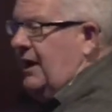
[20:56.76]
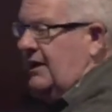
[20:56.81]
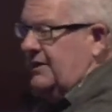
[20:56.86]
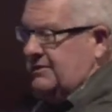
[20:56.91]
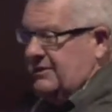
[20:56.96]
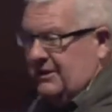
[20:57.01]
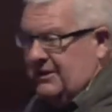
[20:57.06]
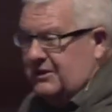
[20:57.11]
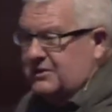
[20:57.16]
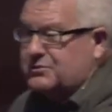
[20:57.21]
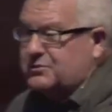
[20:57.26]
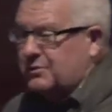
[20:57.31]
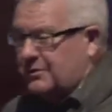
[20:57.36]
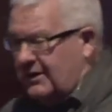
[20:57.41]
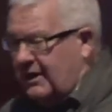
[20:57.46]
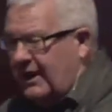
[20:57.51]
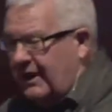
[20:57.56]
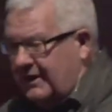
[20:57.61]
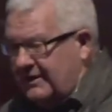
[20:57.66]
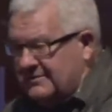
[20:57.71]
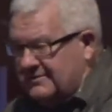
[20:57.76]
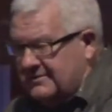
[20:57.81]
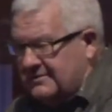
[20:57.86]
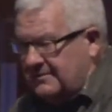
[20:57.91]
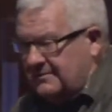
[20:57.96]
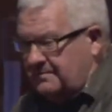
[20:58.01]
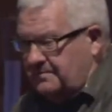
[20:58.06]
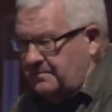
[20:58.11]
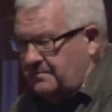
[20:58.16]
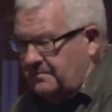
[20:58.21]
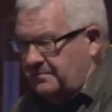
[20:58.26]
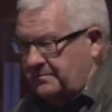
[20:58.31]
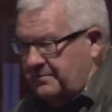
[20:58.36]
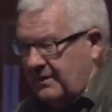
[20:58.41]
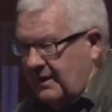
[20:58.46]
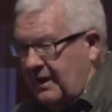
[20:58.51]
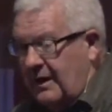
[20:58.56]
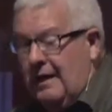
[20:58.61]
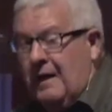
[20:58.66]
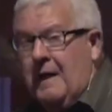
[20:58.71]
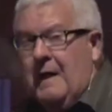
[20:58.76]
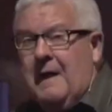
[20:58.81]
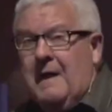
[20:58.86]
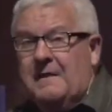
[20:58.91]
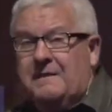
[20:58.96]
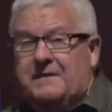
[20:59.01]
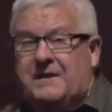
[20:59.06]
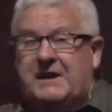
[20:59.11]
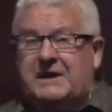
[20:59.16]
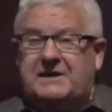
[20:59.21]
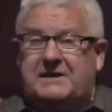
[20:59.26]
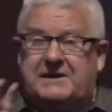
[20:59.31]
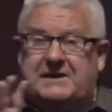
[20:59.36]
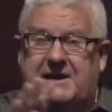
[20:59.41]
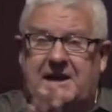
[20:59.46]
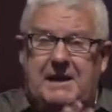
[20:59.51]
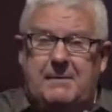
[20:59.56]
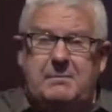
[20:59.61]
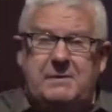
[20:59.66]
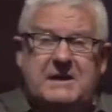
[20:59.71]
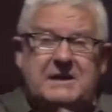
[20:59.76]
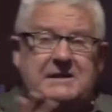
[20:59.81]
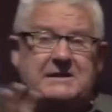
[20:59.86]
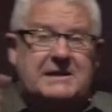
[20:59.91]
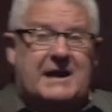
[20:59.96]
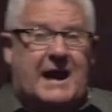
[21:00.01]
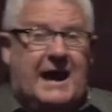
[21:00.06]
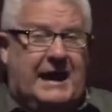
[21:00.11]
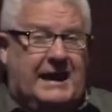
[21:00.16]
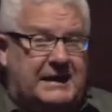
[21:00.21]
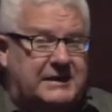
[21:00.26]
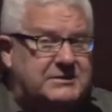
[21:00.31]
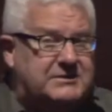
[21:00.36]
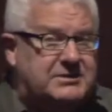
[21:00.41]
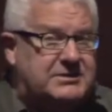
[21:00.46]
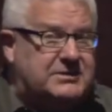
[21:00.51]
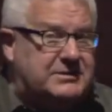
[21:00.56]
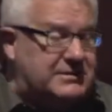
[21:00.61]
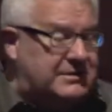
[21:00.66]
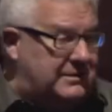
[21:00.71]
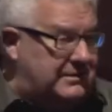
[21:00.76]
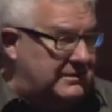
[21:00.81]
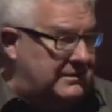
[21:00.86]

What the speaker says: and the Israelites. The Gibeonites